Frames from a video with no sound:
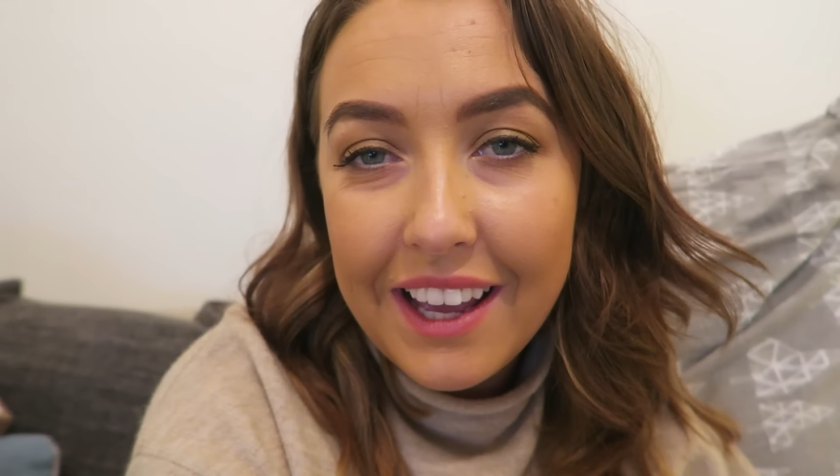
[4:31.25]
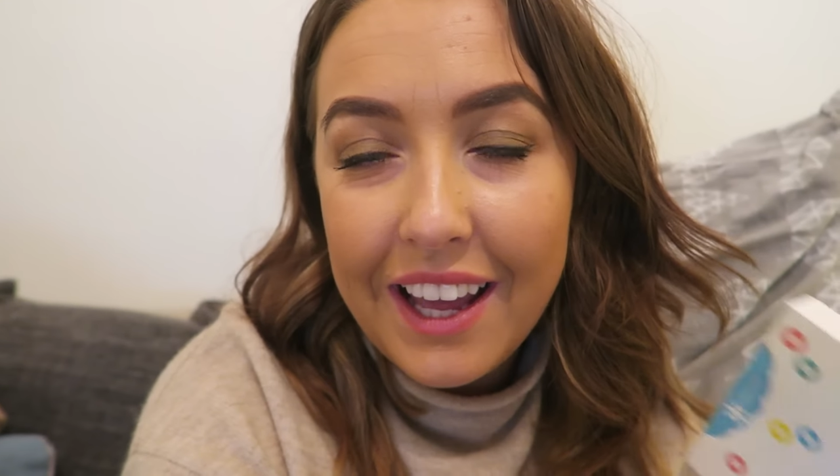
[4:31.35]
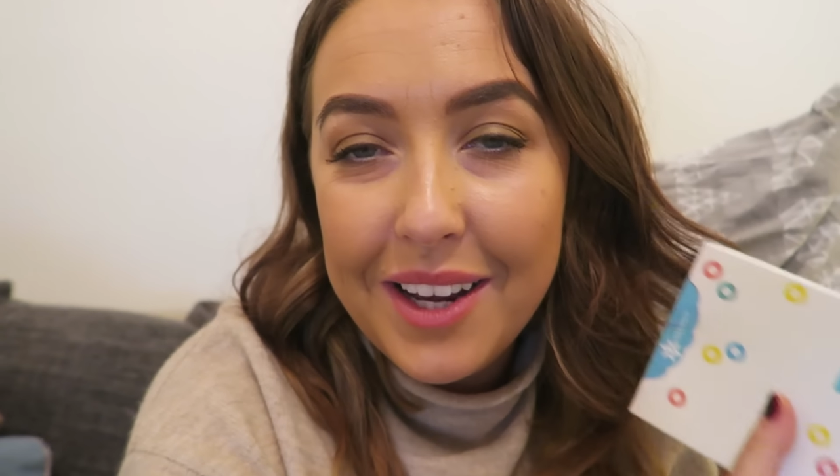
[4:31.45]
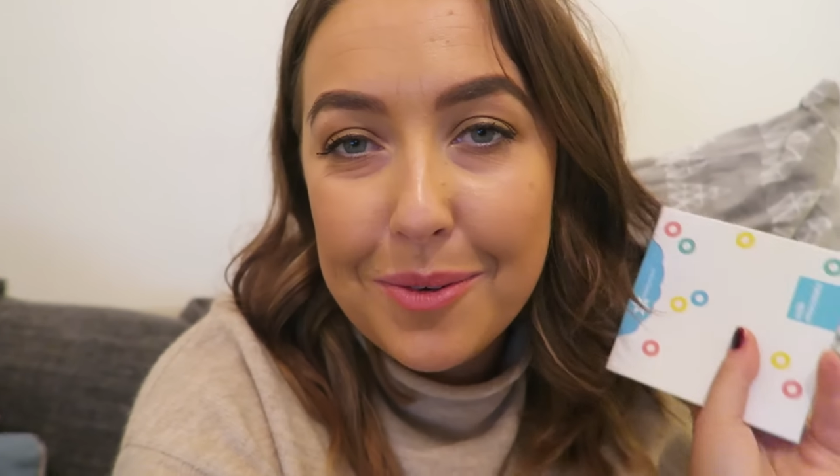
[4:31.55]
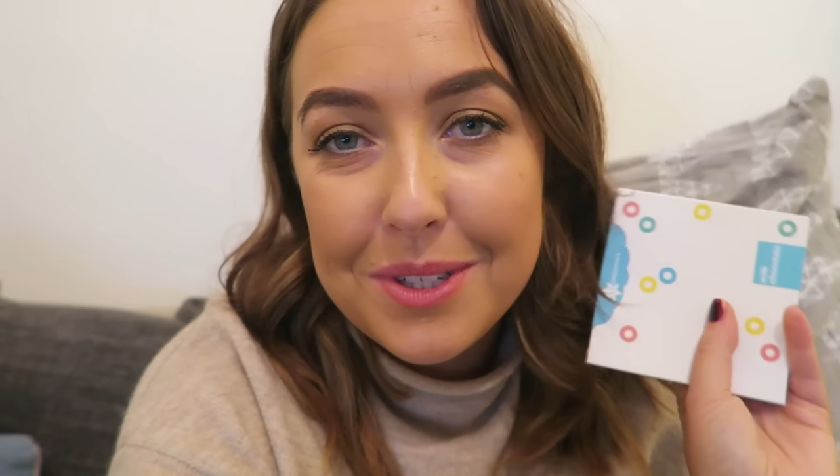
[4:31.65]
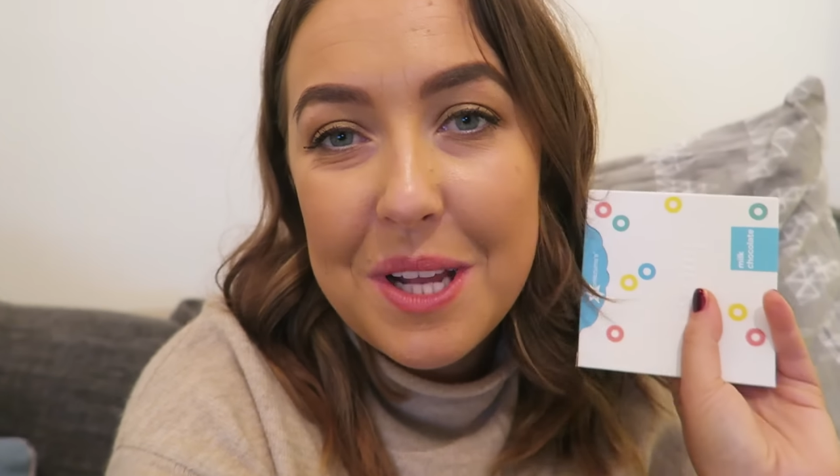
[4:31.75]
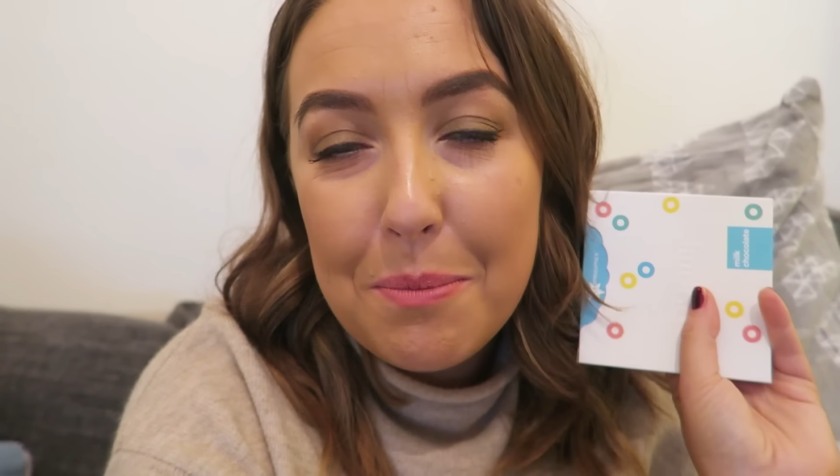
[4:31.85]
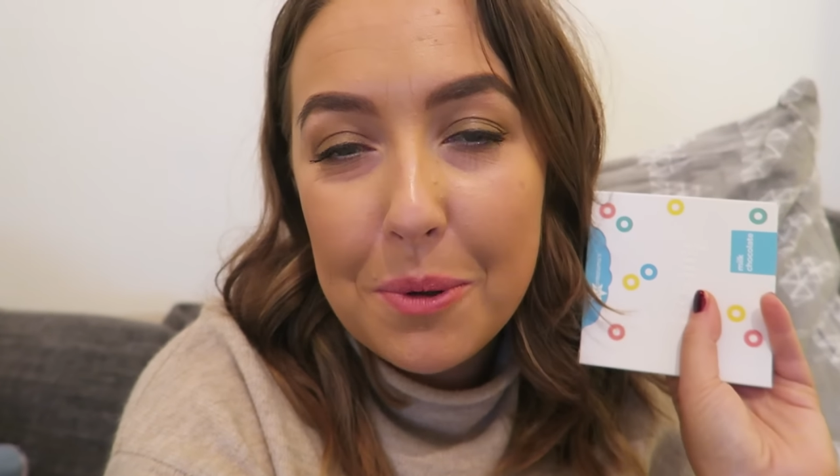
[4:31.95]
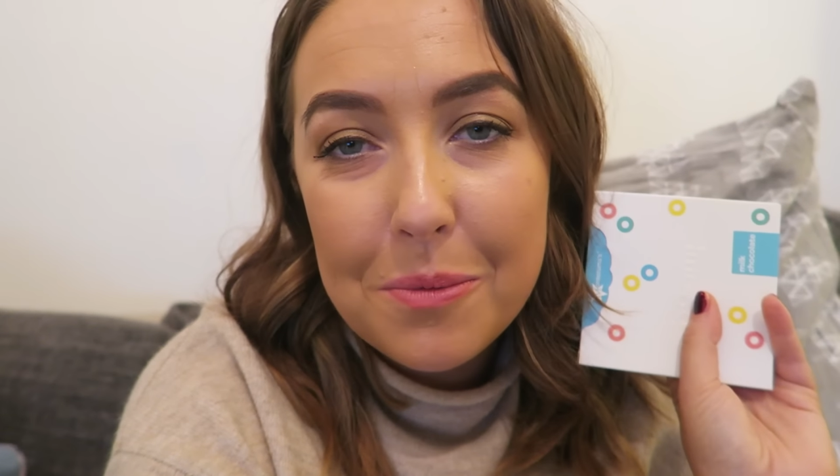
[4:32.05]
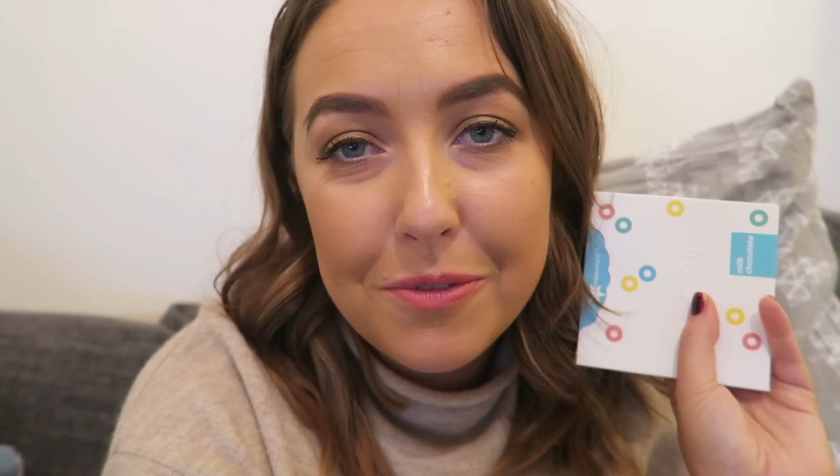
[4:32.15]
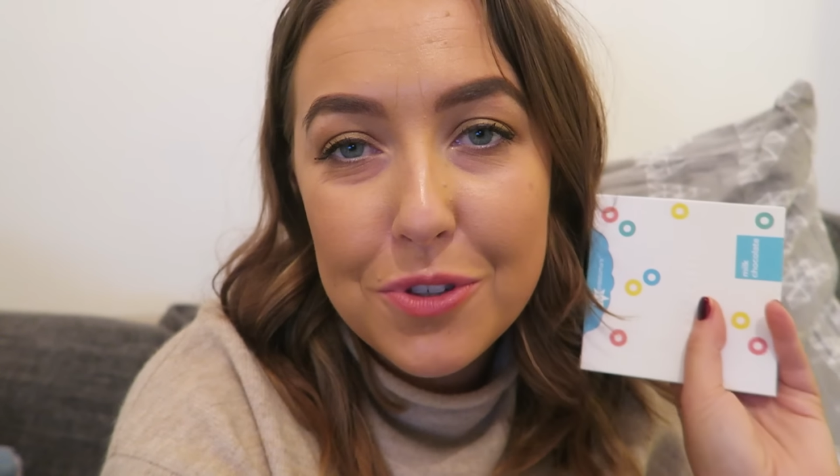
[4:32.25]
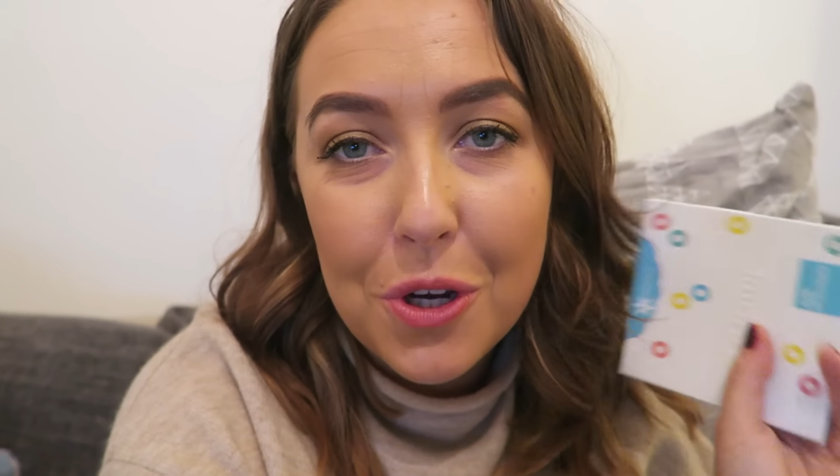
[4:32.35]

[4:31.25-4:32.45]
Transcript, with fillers: and it was a bump of